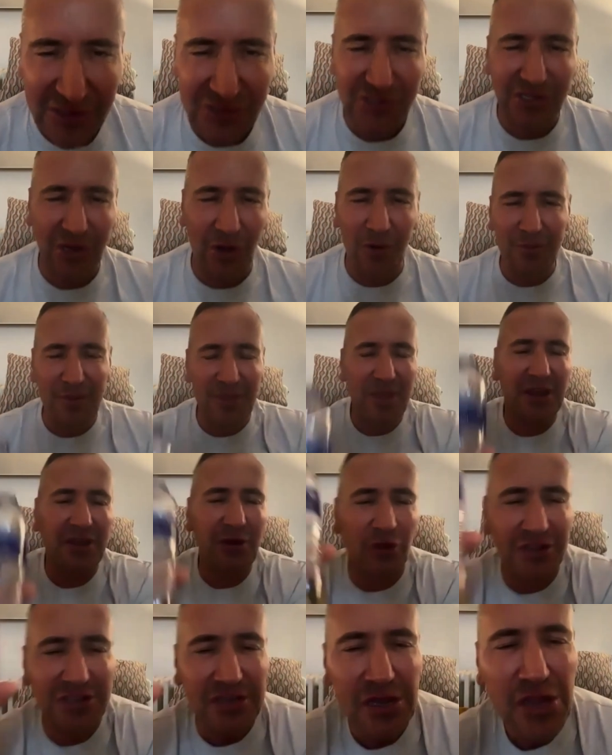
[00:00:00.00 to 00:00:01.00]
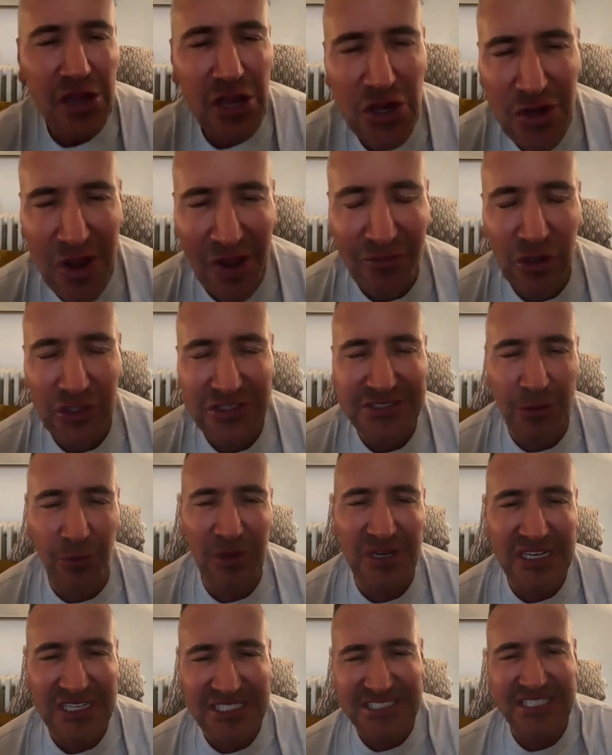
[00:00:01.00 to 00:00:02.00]
You got what I mean? You haven't got
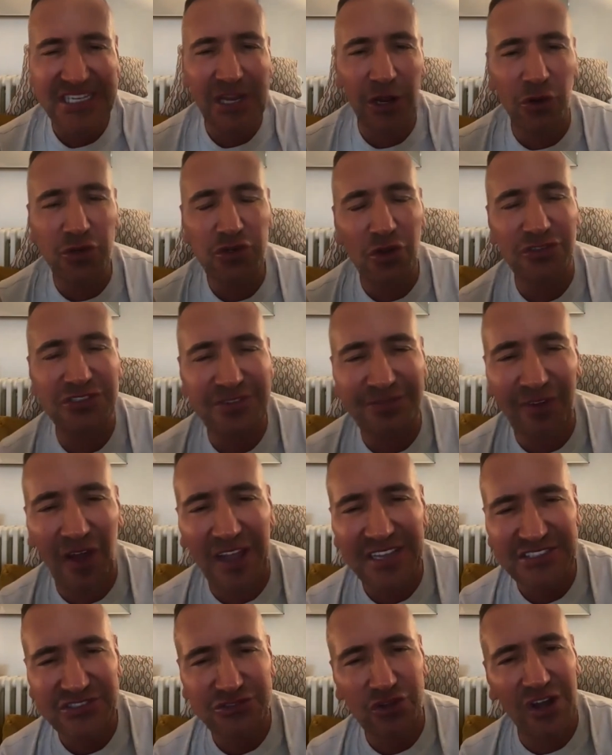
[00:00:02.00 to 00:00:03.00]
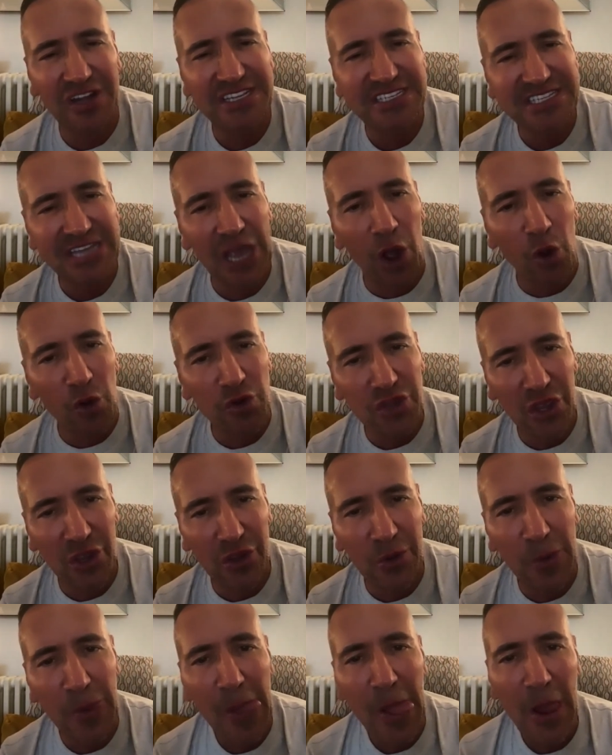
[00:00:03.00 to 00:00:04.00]
someone listening on your device trying to tell
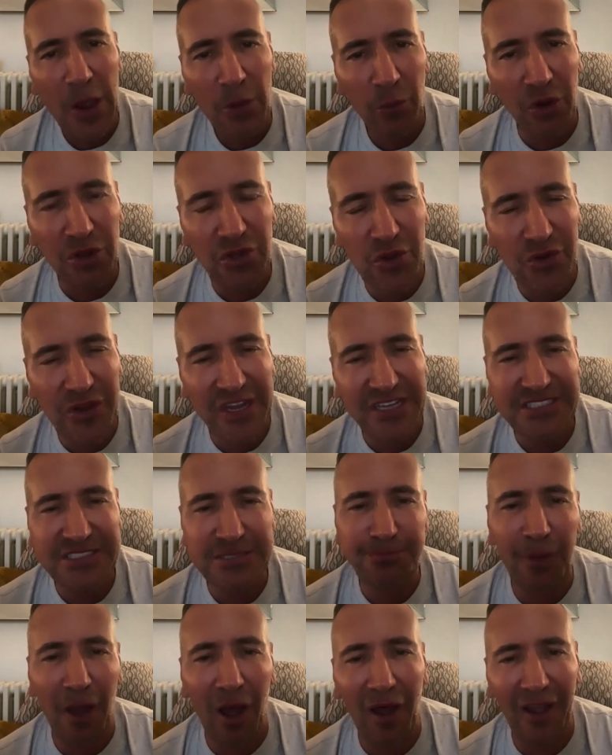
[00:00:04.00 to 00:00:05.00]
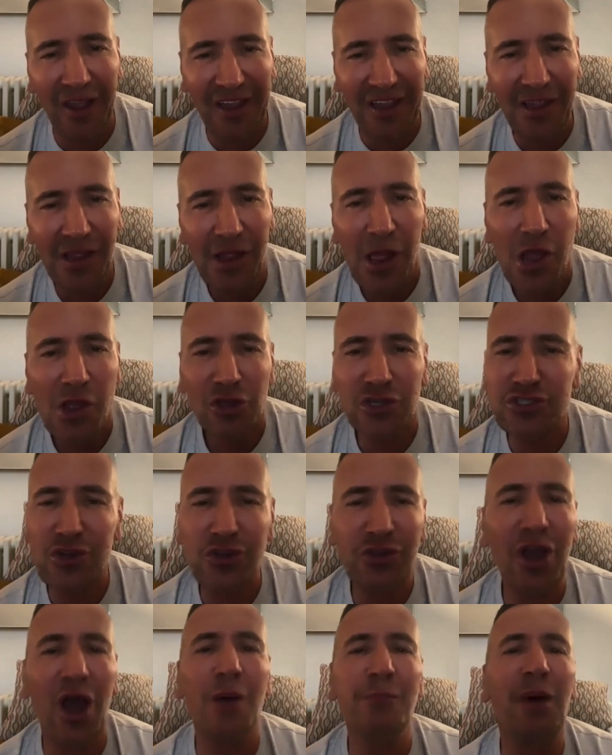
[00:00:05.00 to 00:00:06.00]
you what you need to buy. Because you
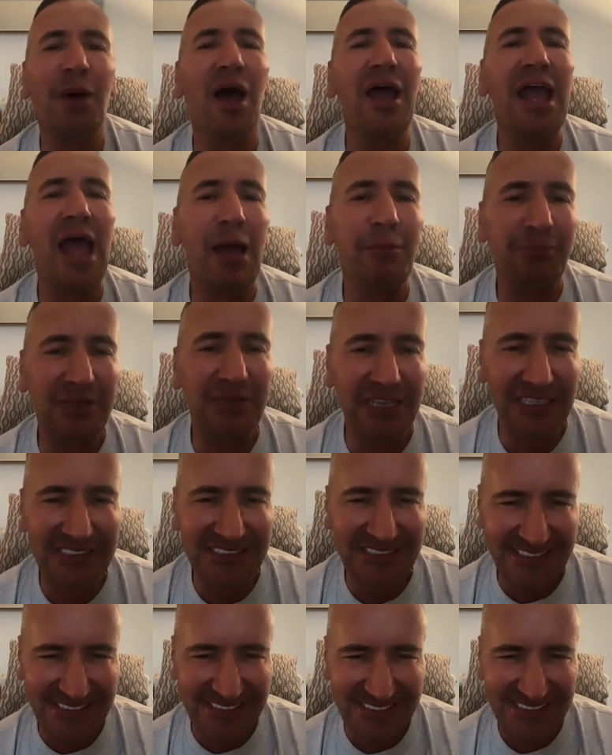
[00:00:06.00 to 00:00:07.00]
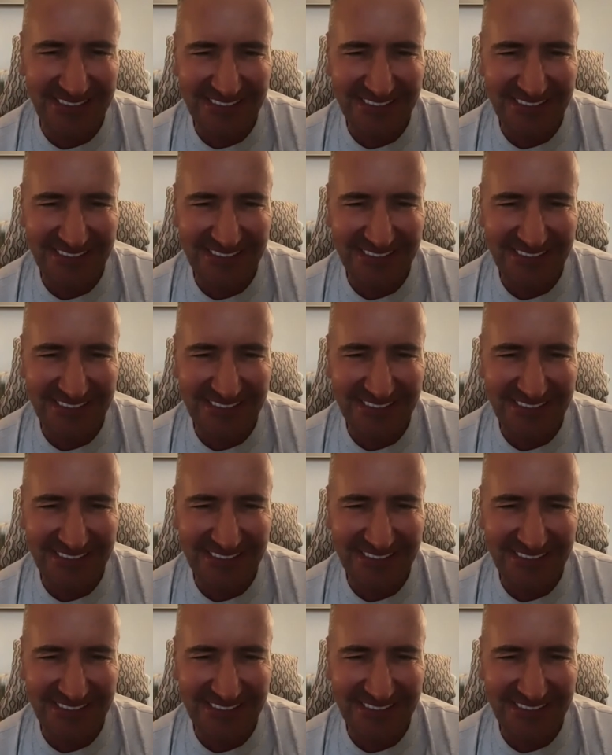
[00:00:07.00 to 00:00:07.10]
can't buy happiness.